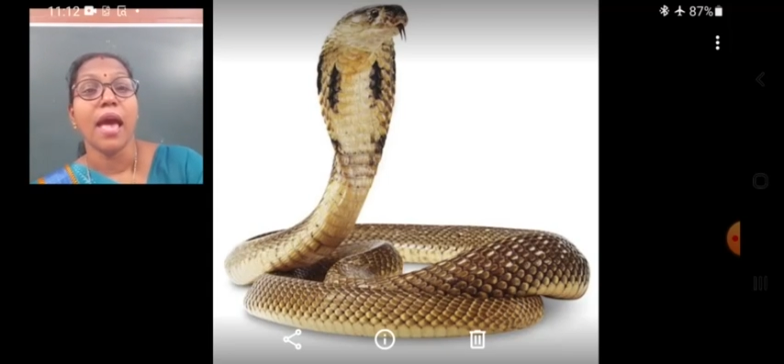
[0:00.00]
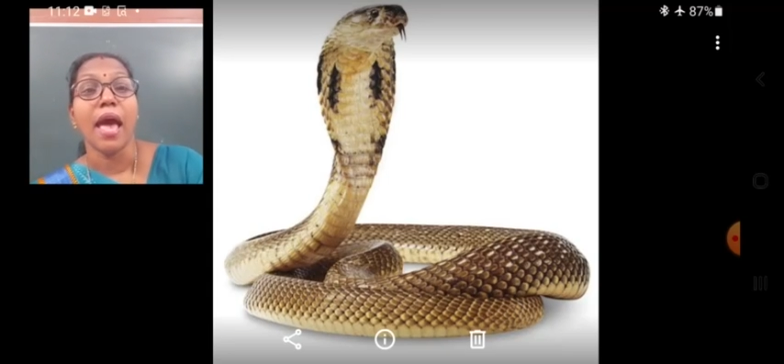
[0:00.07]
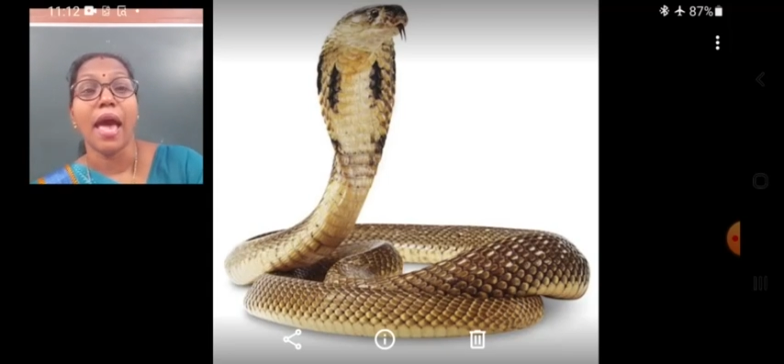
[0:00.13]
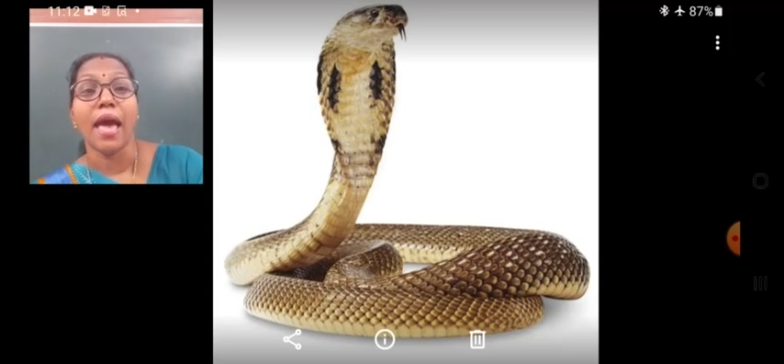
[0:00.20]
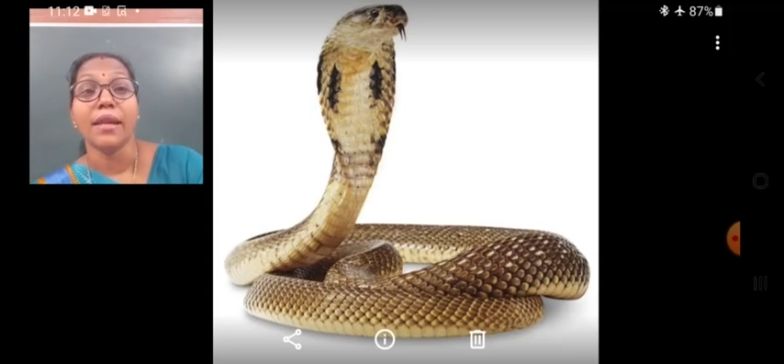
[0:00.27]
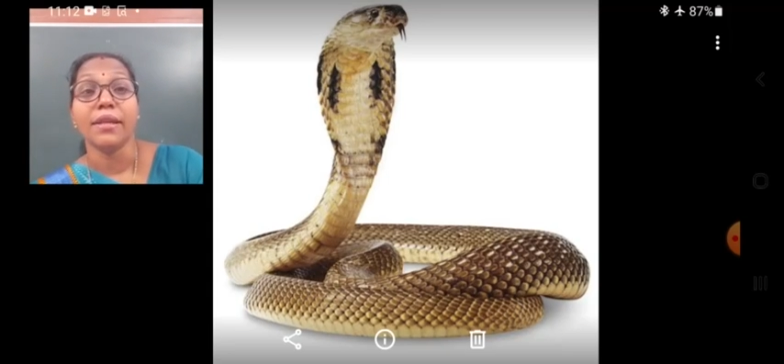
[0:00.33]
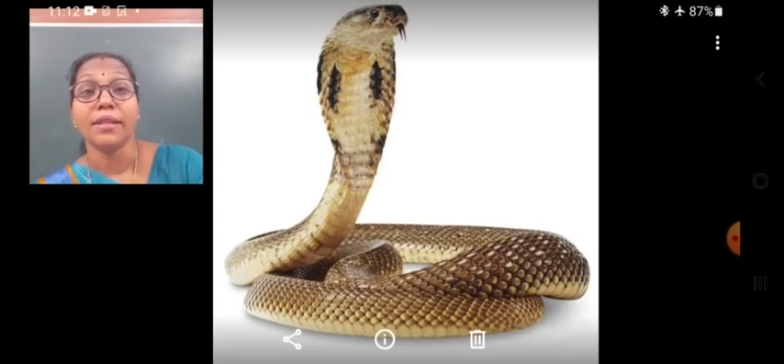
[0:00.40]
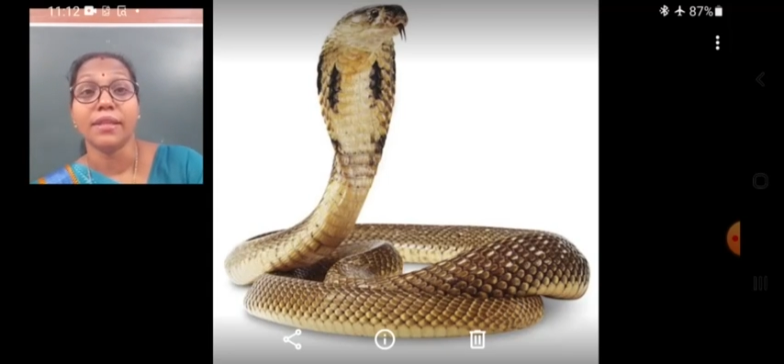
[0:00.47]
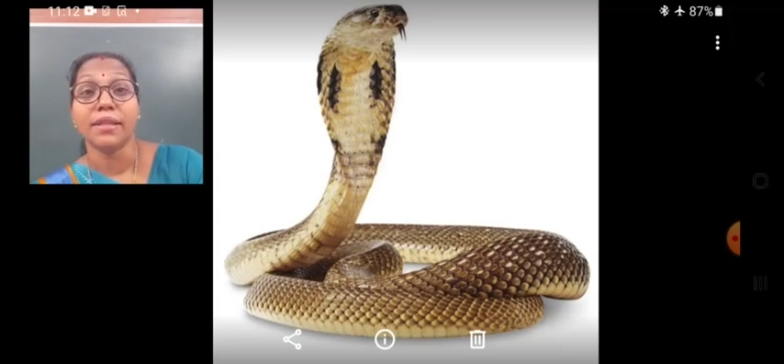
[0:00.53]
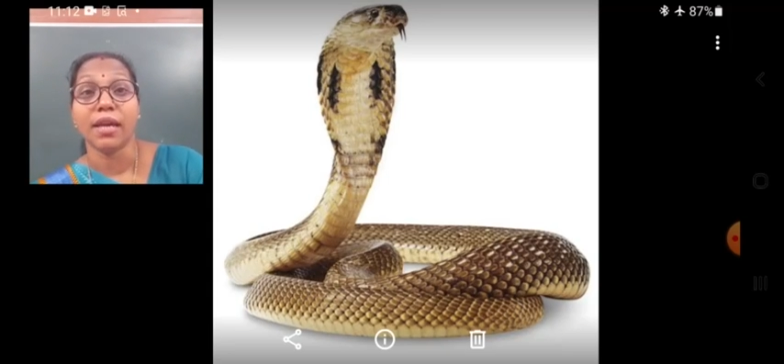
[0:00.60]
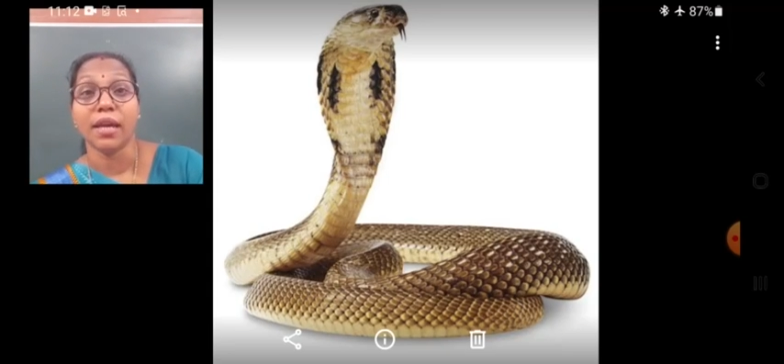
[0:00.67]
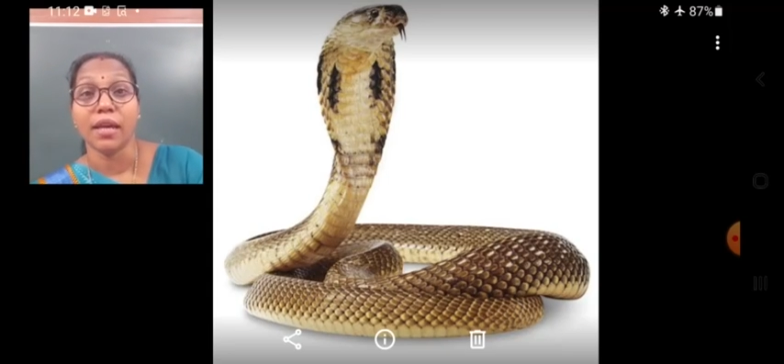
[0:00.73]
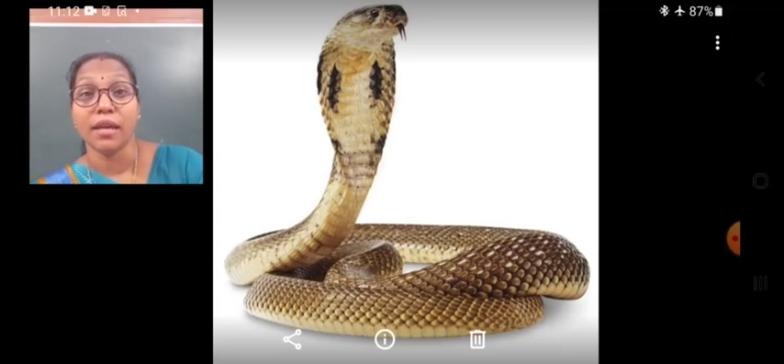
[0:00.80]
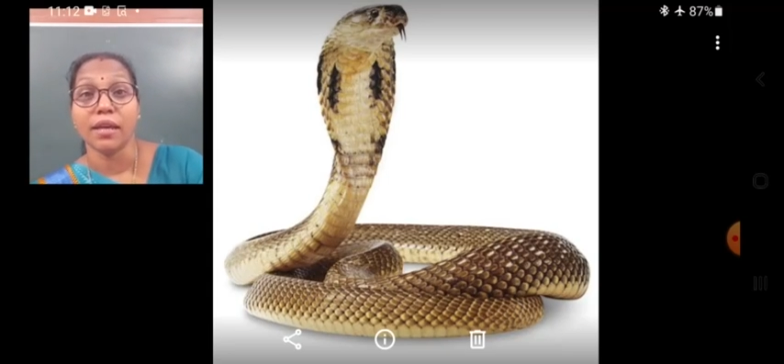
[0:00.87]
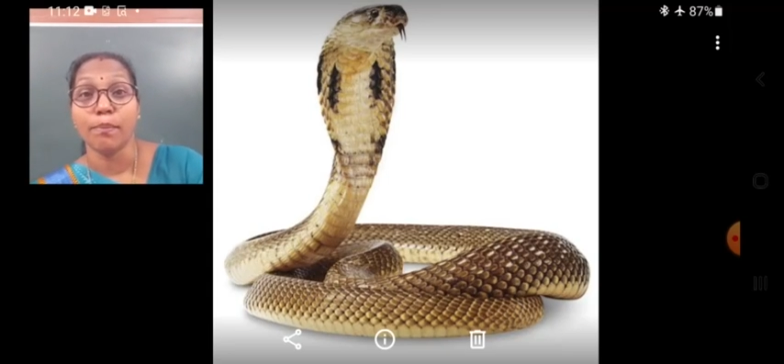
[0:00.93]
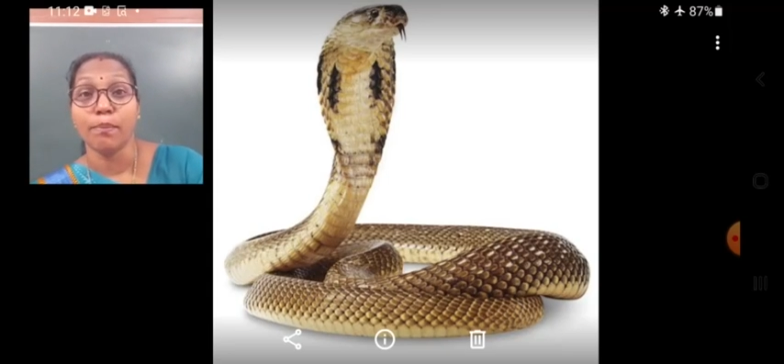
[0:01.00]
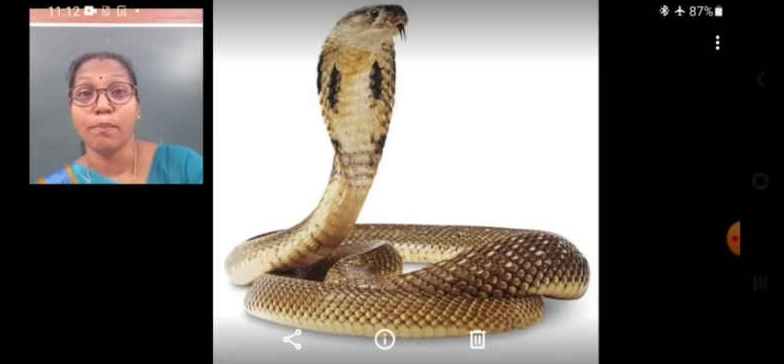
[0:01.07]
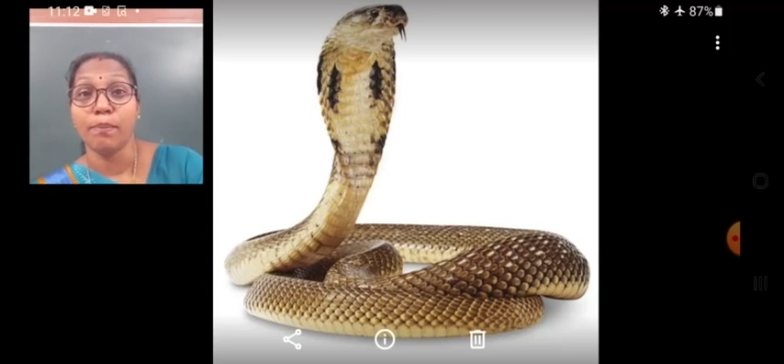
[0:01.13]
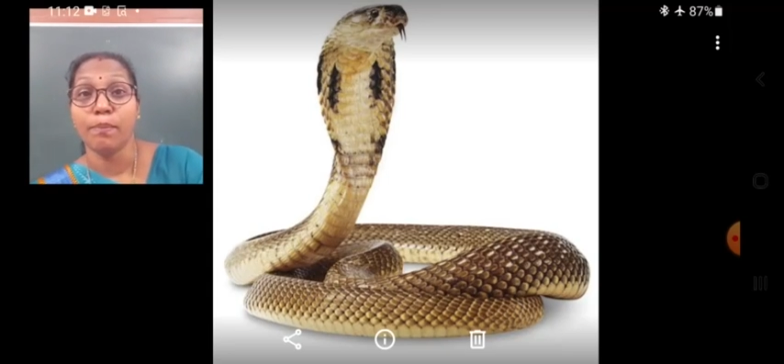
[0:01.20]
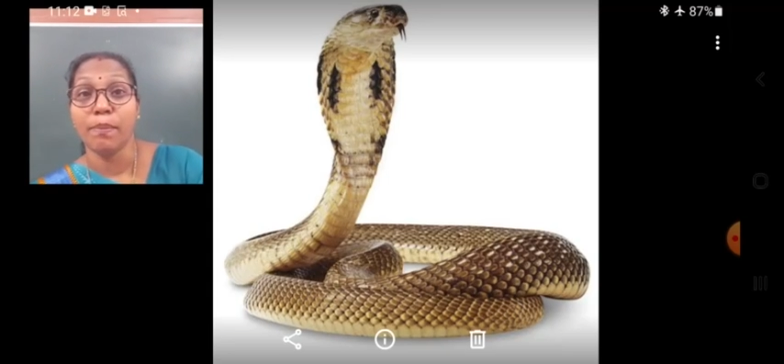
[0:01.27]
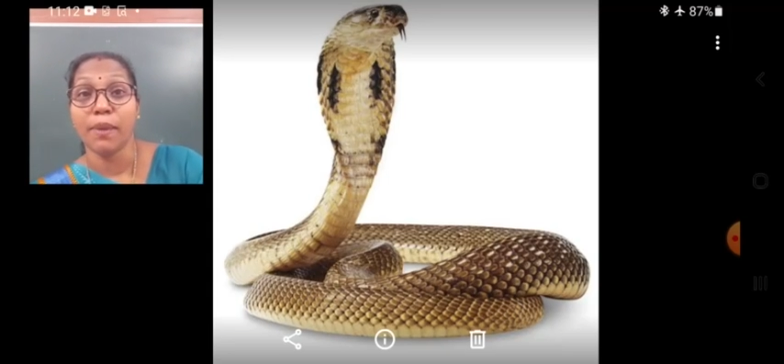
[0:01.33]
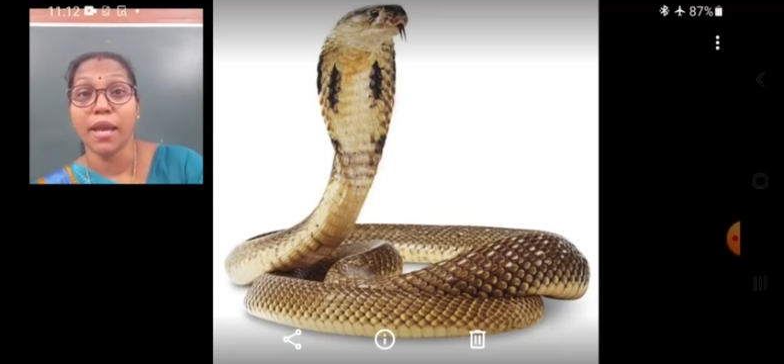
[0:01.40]
and the
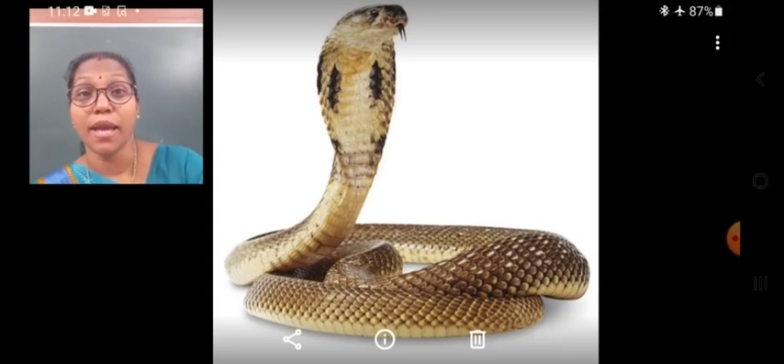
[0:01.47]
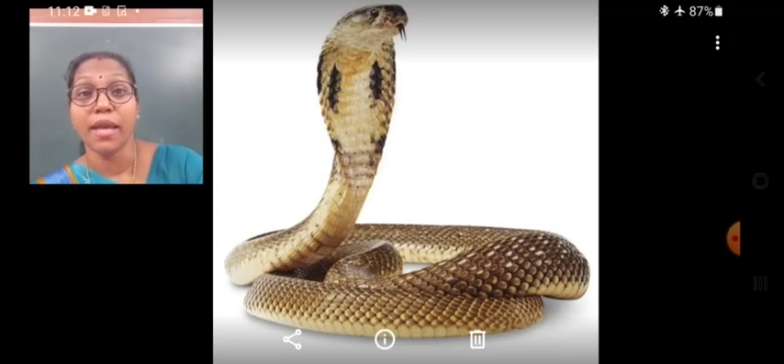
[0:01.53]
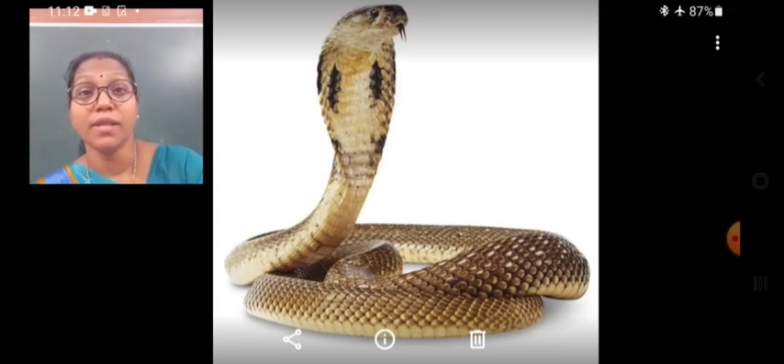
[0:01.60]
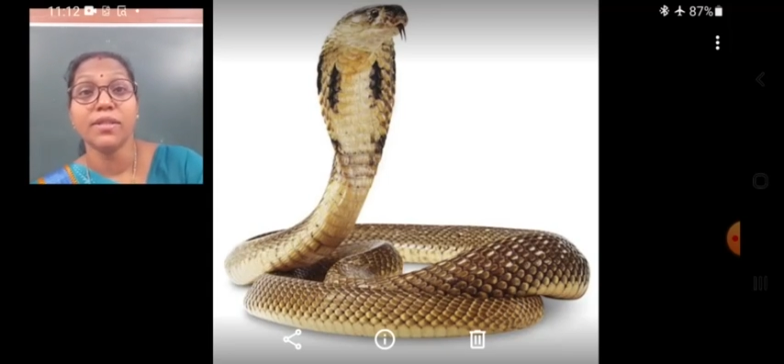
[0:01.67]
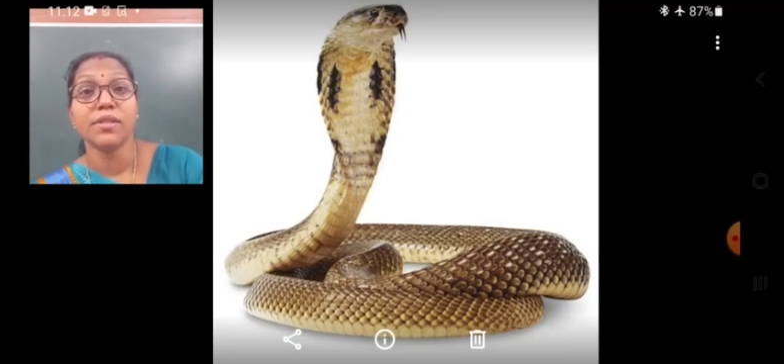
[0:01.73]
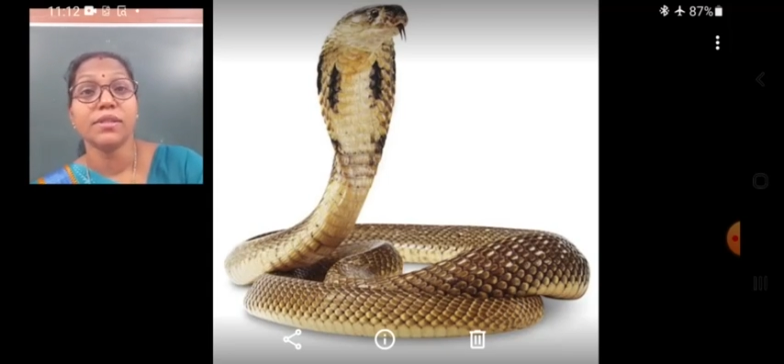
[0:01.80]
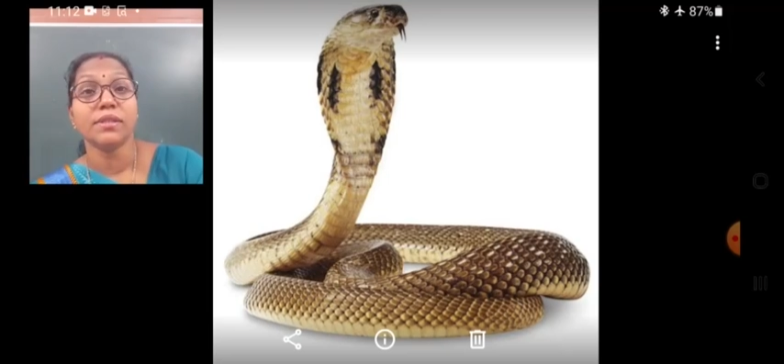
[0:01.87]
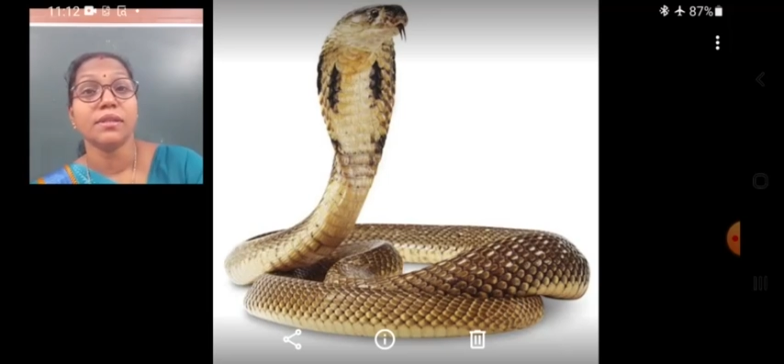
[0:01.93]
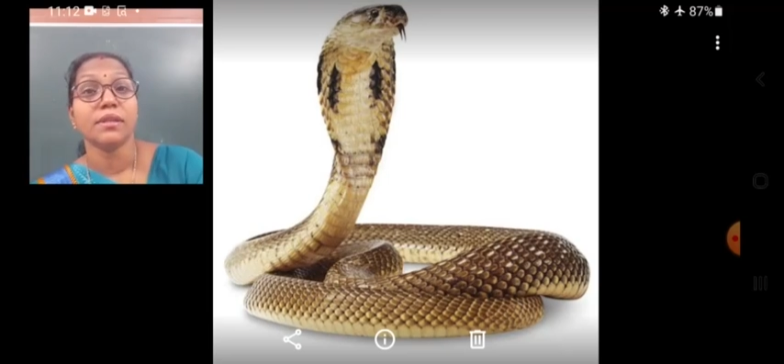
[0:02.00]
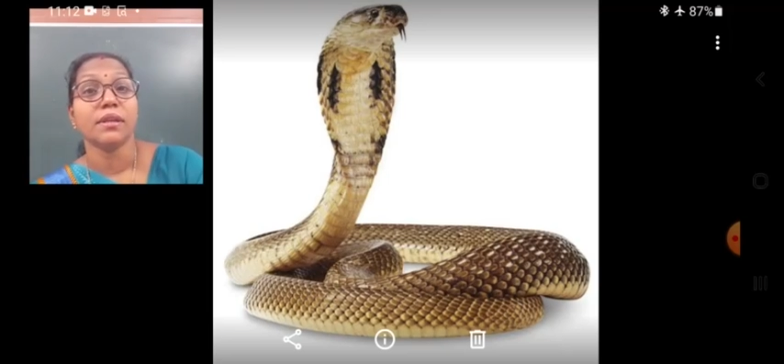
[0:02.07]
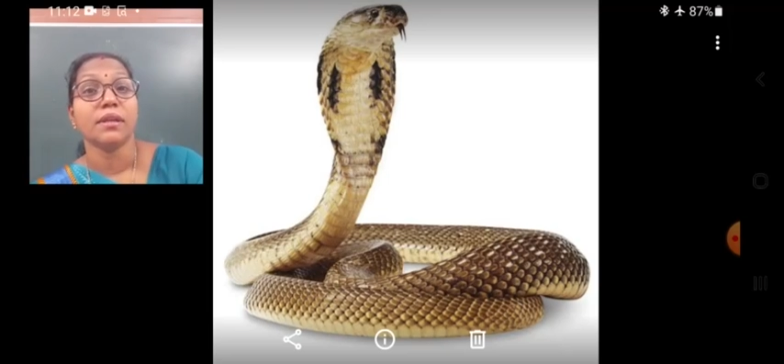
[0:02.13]
plates